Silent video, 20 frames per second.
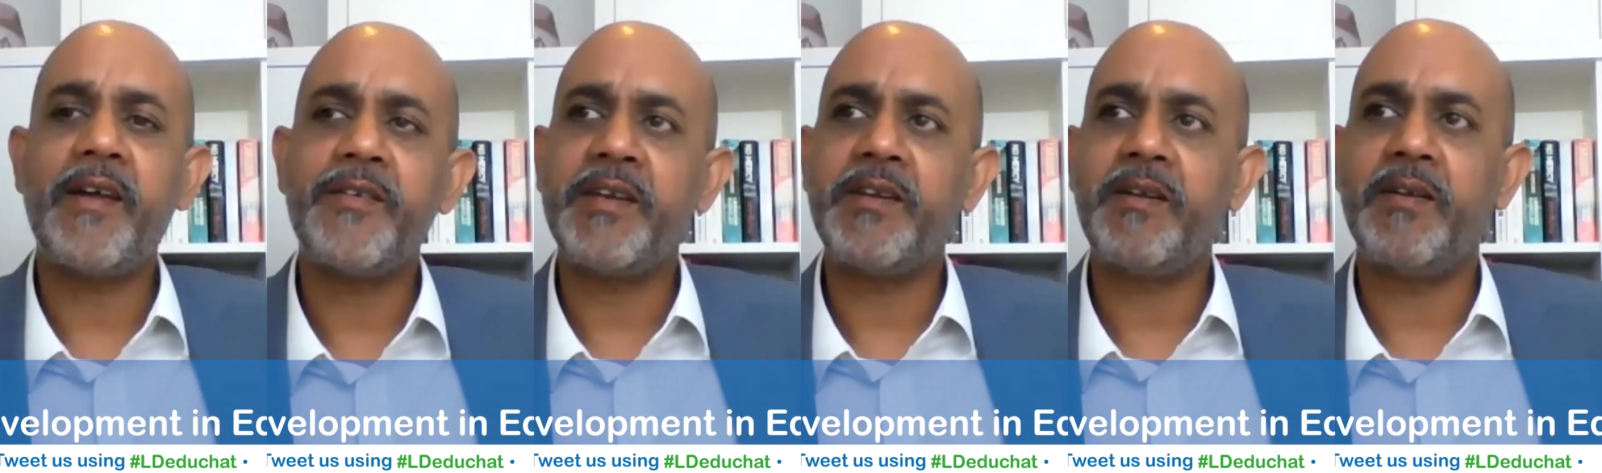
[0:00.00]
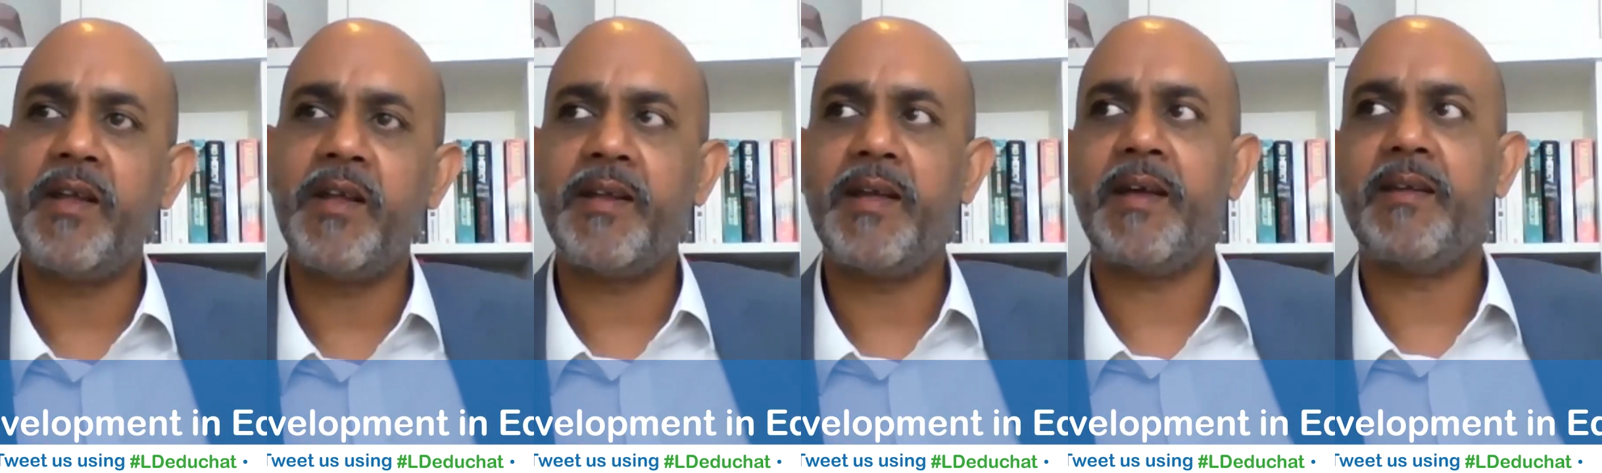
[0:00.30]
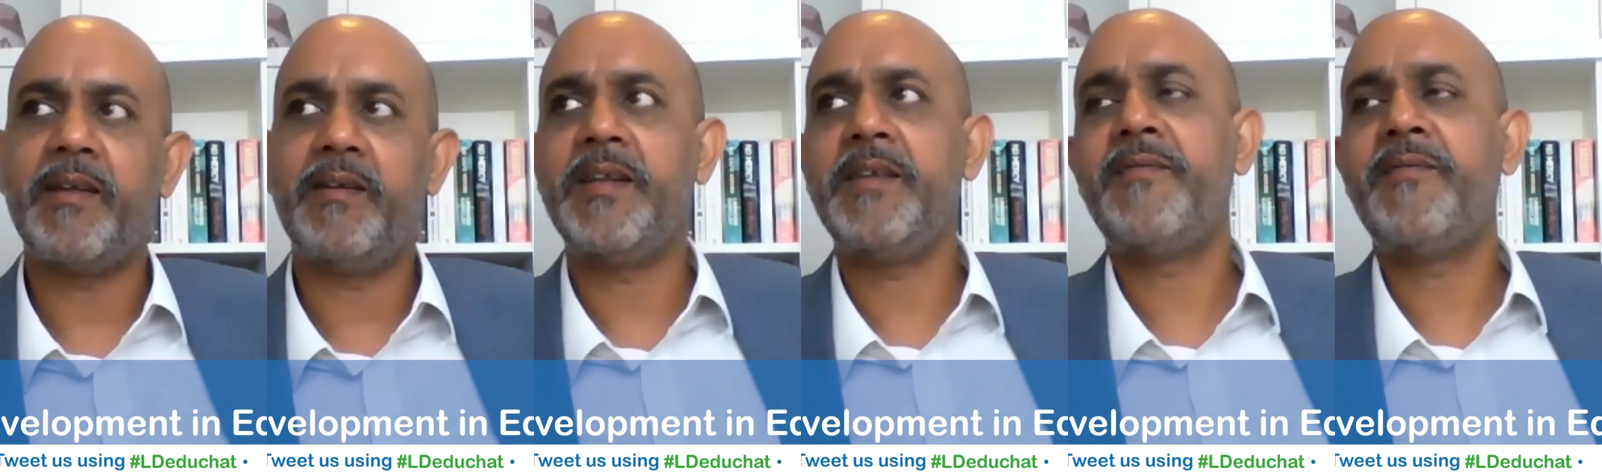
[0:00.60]
they
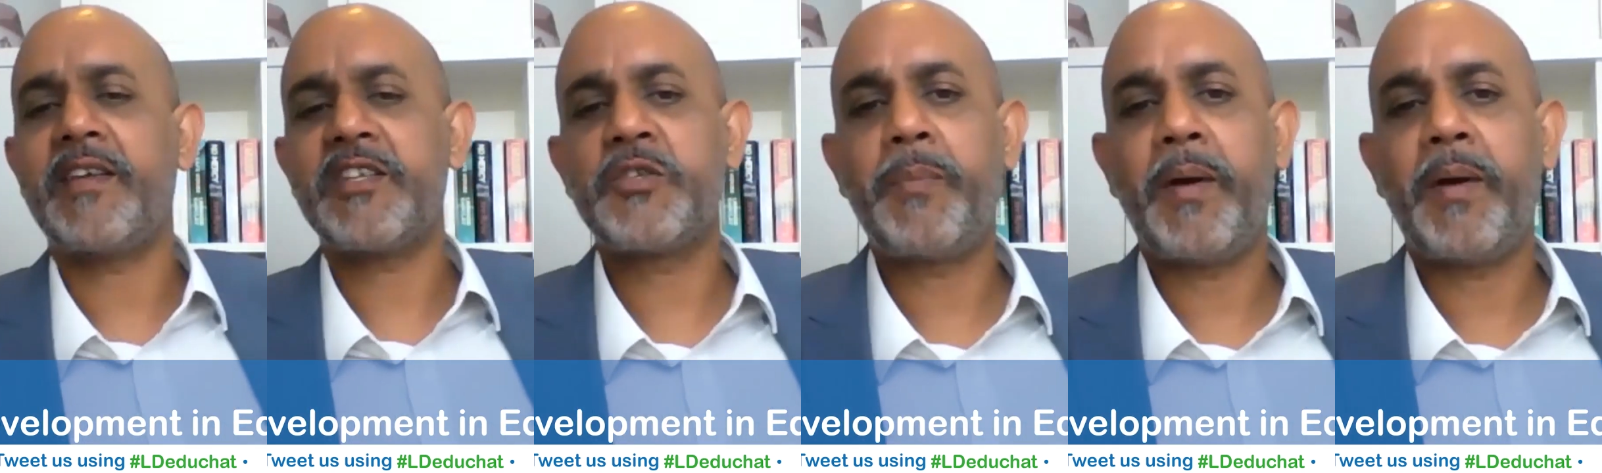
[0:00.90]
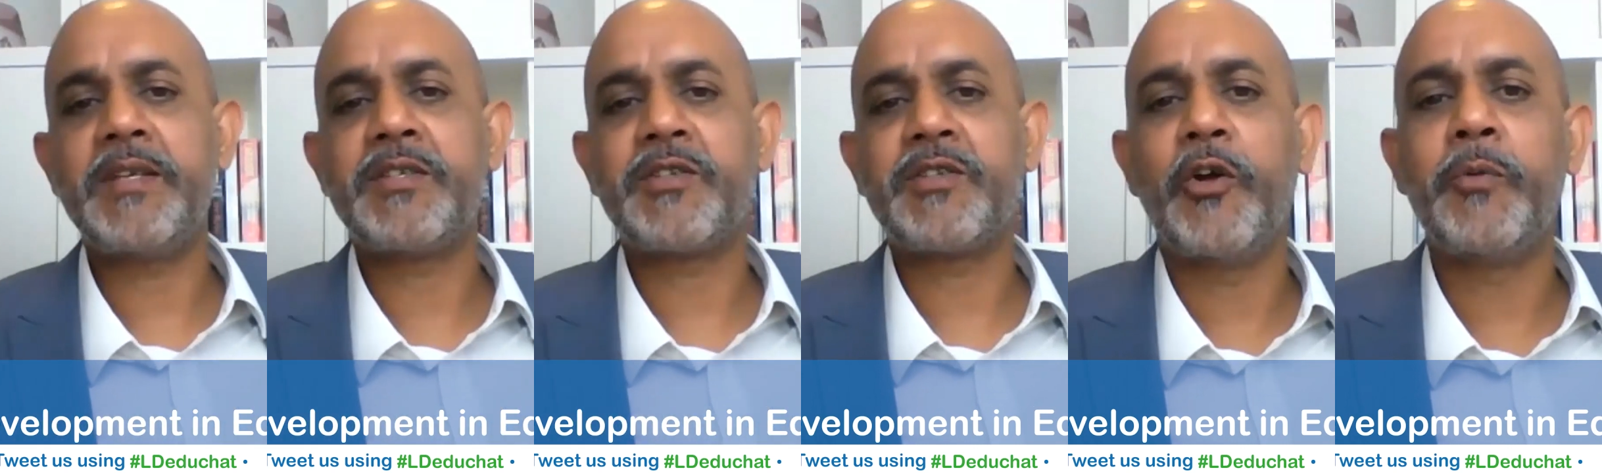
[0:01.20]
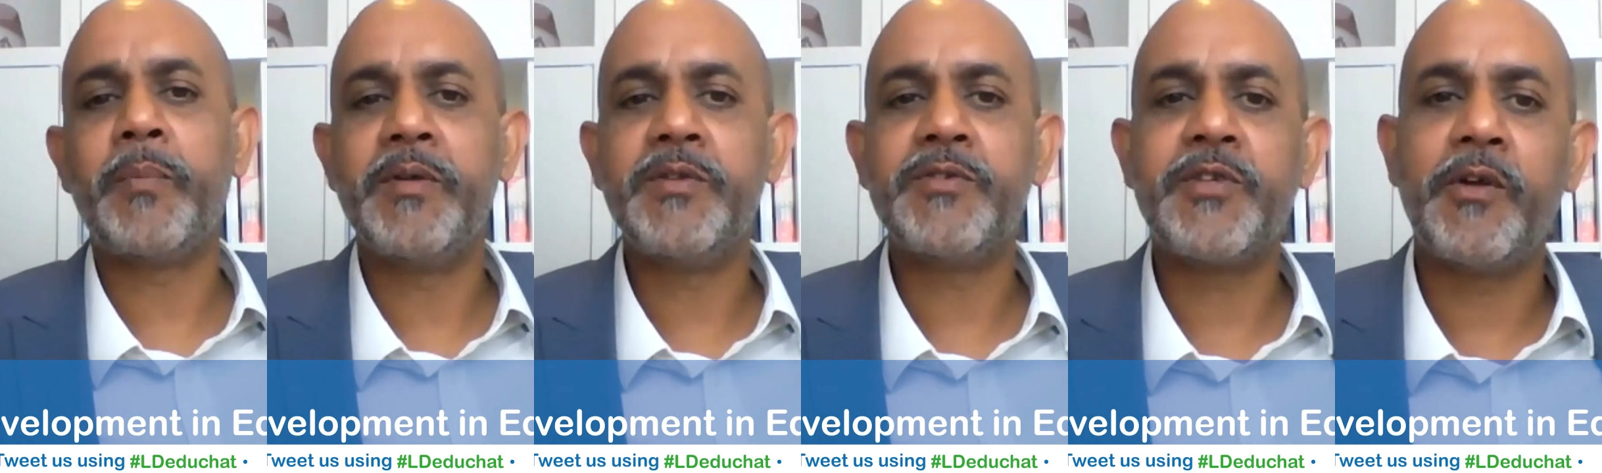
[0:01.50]
leave that space
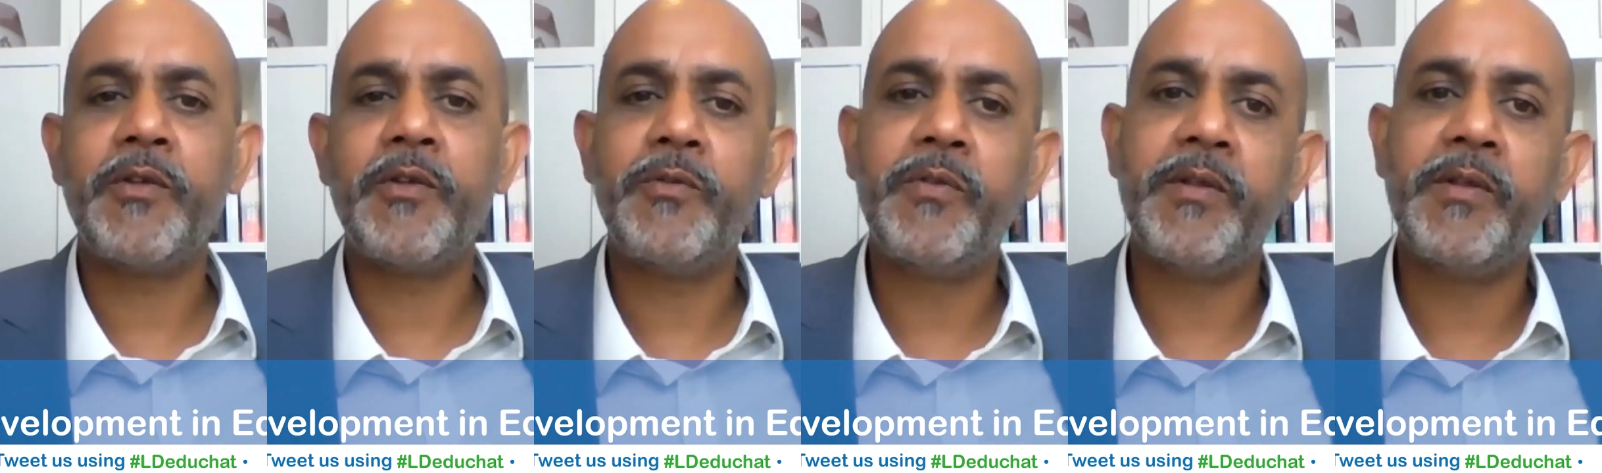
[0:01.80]
open so